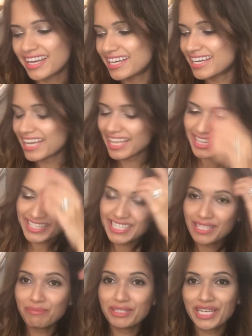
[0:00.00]
Uh, and
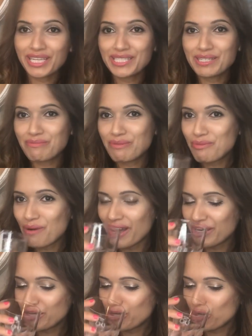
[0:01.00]
let me take a sip of
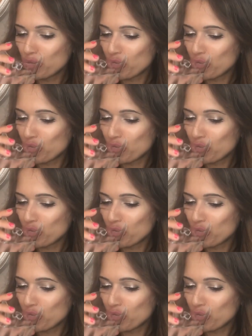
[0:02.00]
water.